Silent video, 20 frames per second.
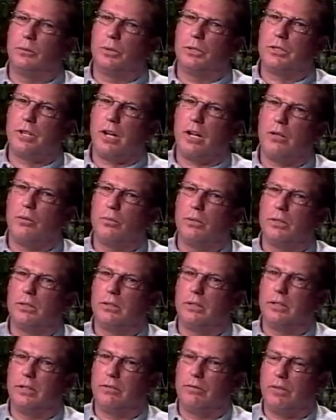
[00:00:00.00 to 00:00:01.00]

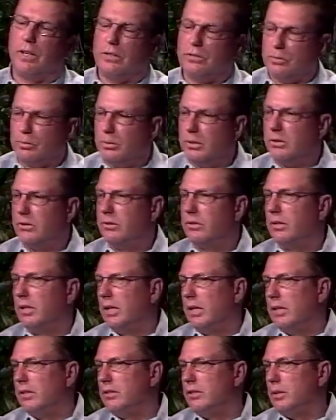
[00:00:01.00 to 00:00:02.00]
retirement investments,
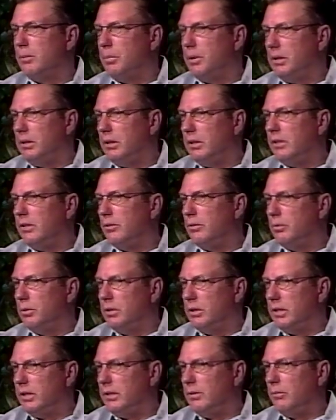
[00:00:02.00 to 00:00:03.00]
typically you're
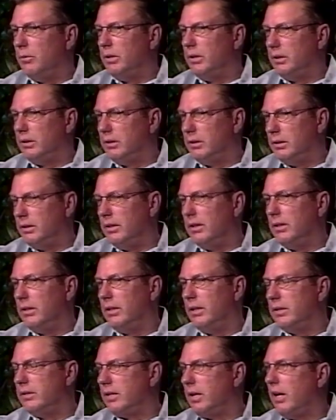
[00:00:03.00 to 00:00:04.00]
working with
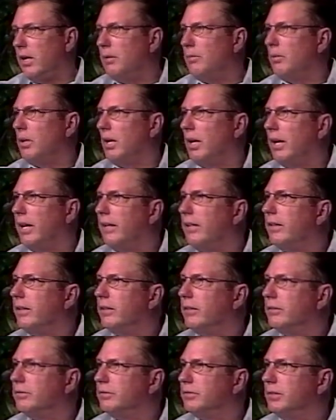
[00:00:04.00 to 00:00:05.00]
uh, a timeline
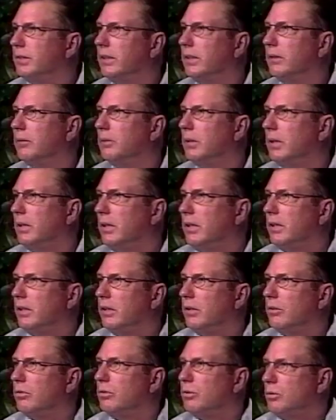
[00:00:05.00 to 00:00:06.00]
of uh, you
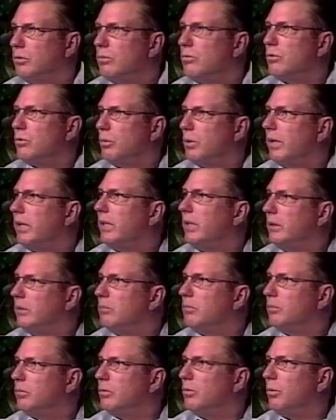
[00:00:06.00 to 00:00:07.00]
know 20,
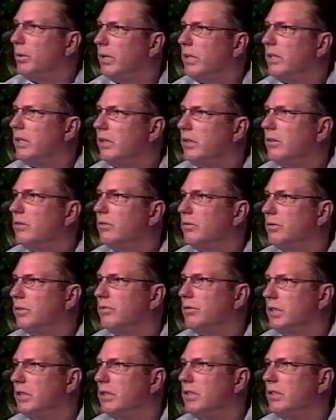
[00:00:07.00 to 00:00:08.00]
20 years,
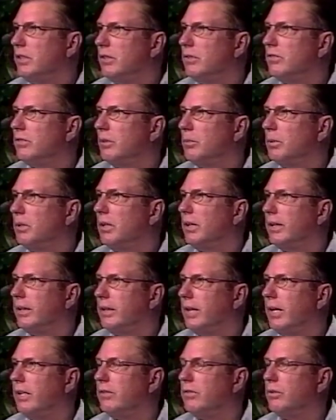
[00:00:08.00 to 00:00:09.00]
15 years, yes. something like
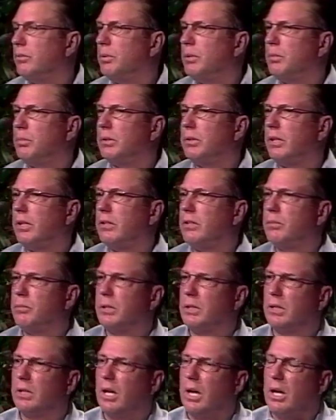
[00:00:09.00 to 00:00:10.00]
that. And so people tend to
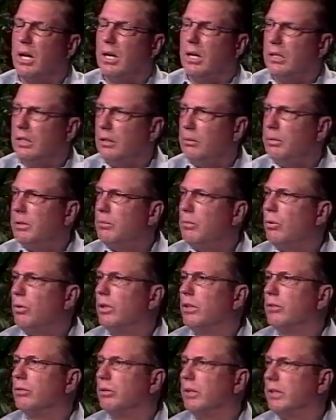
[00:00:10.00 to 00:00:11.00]
be a, a, little bit
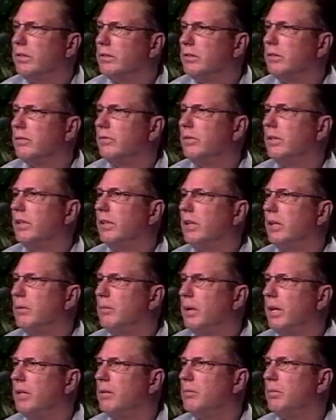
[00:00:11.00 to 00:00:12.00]
more aggressive than they
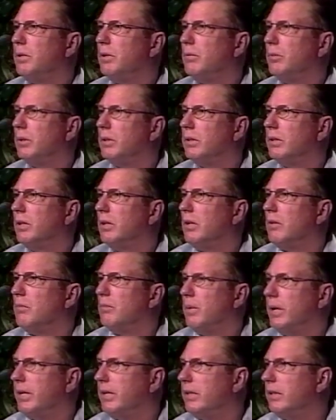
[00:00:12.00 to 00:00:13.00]
might be with
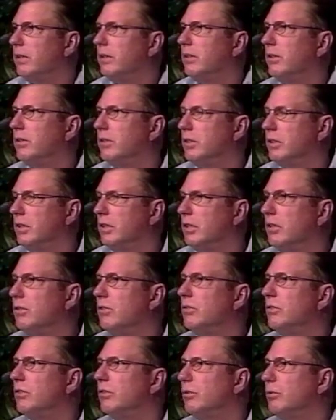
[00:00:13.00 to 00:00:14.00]
money that they're, you're going to
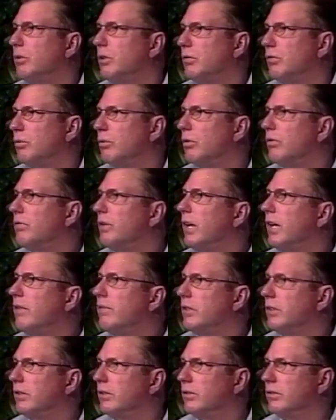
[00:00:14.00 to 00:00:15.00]
use in three, four,
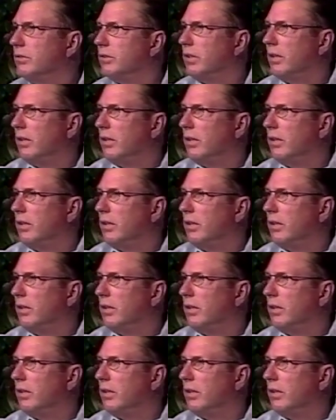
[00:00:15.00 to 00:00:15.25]
five years.